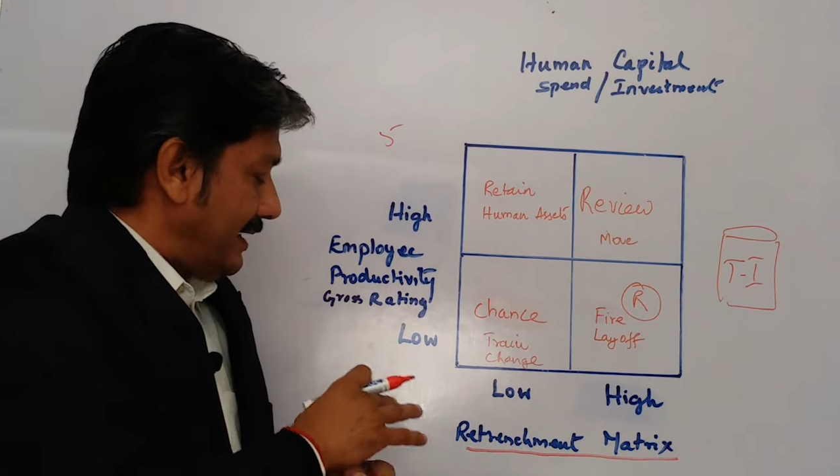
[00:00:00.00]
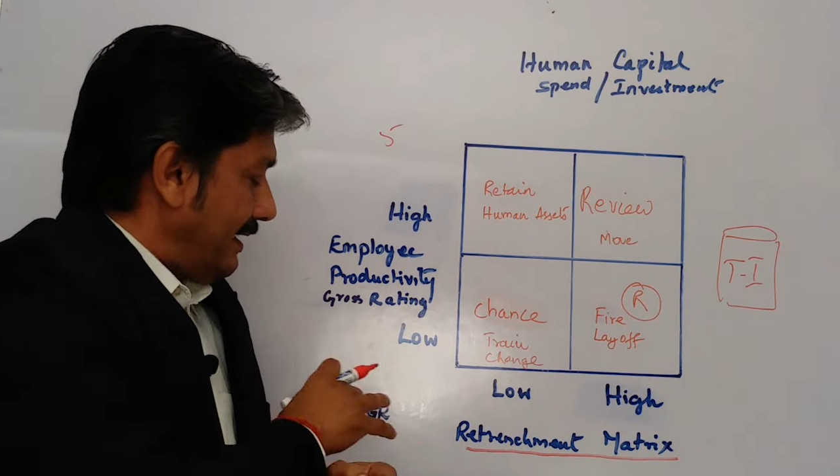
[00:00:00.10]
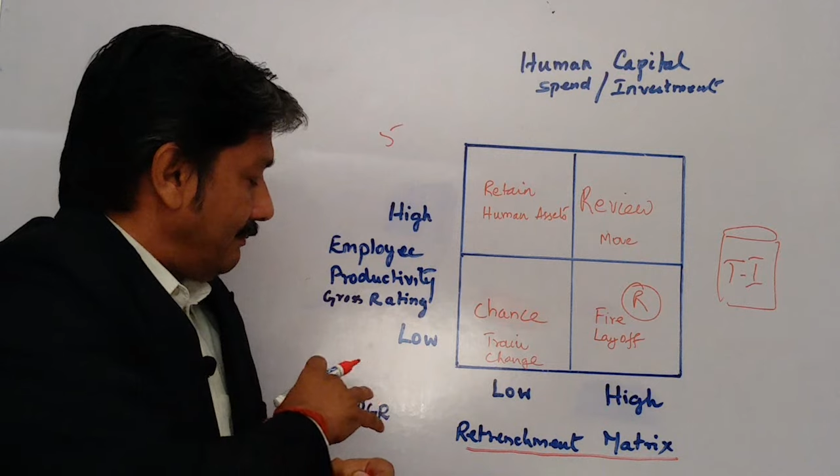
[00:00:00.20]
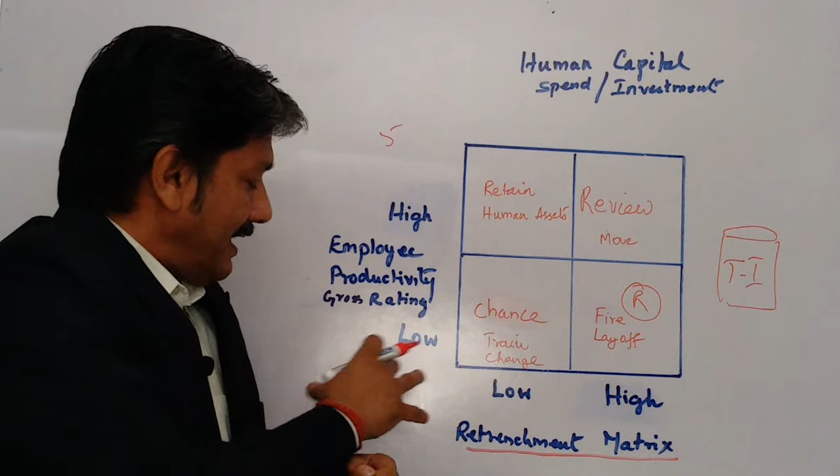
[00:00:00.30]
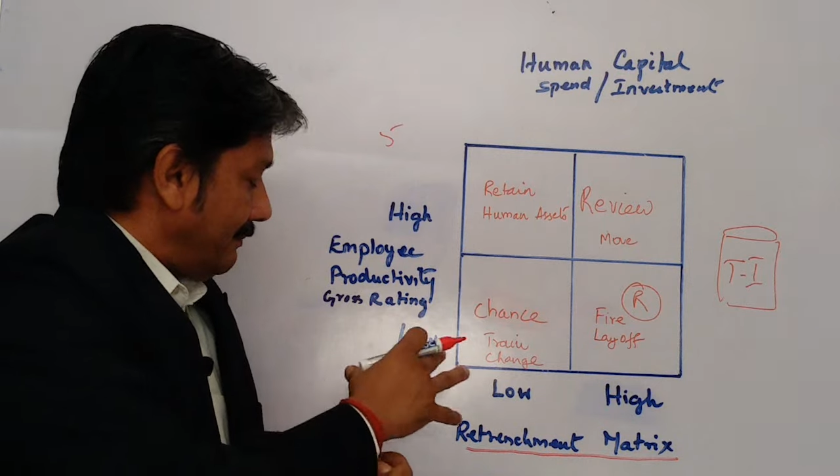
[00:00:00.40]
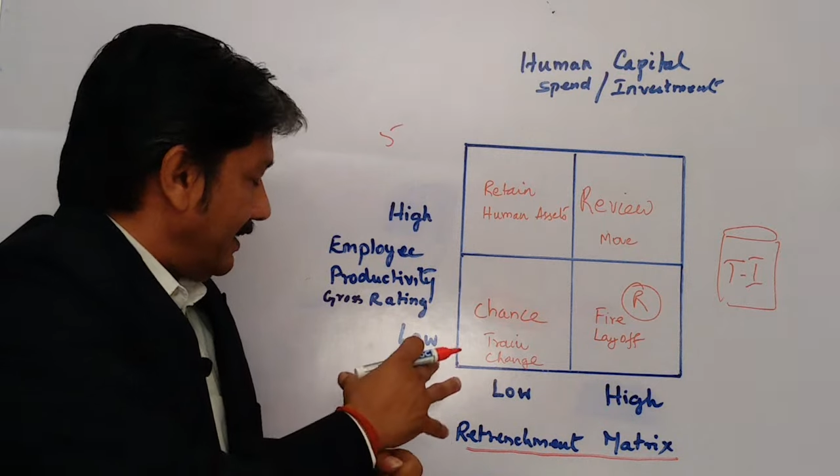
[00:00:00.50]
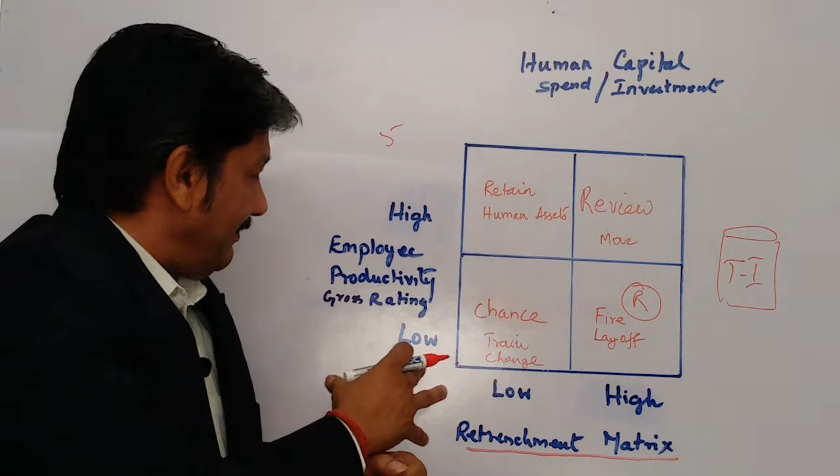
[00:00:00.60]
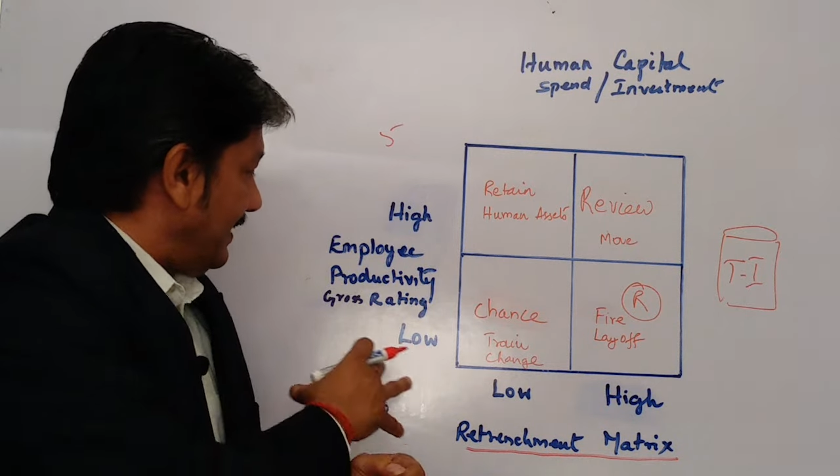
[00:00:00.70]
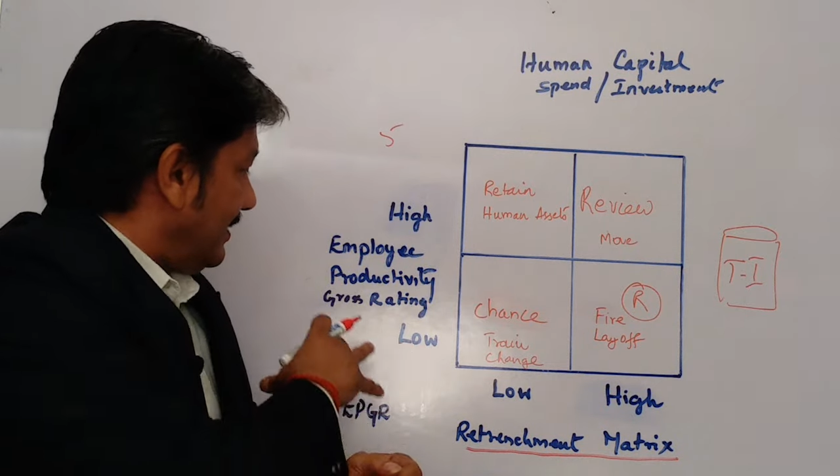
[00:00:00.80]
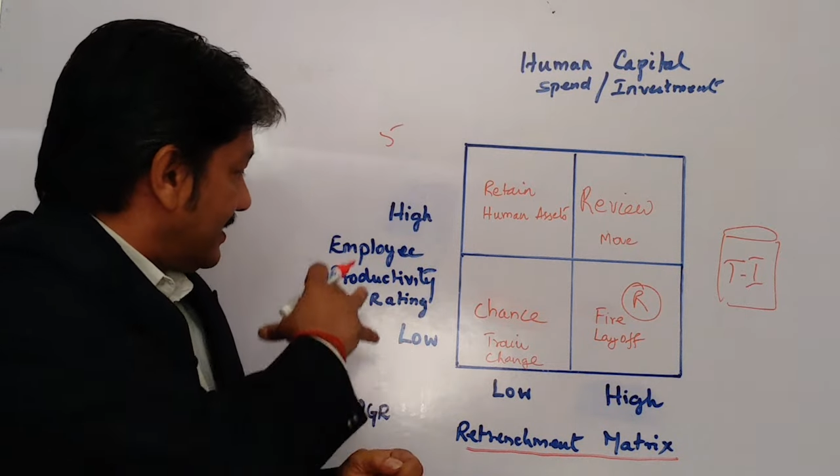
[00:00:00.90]
I'm
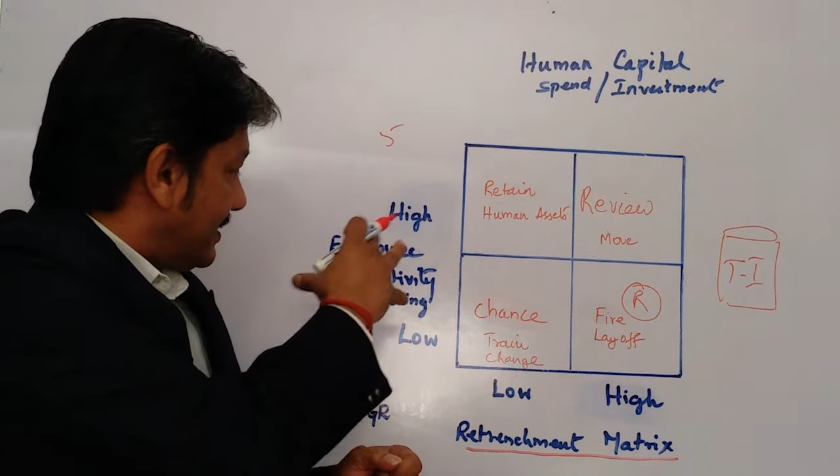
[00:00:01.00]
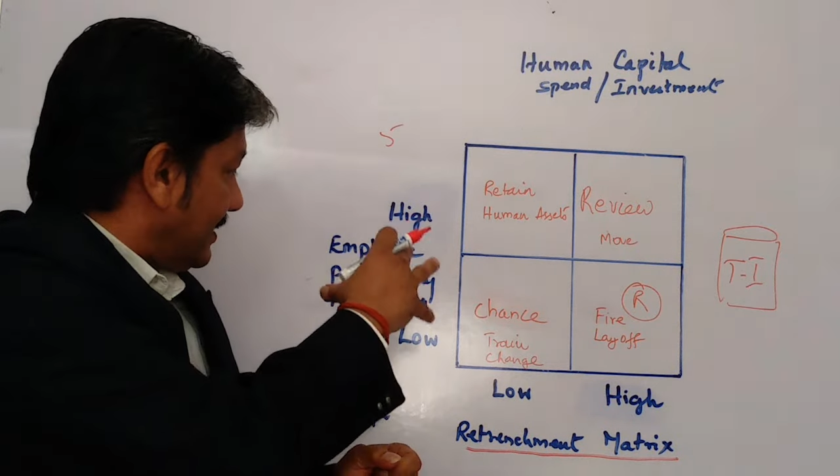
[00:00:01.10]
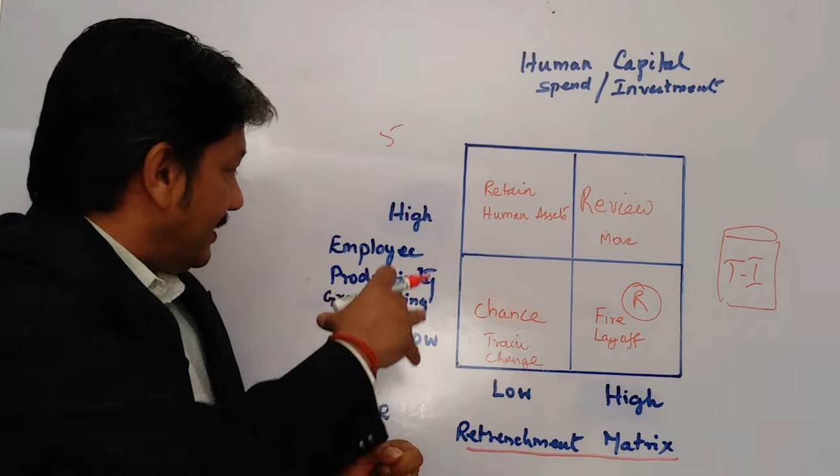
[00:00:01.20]
giving this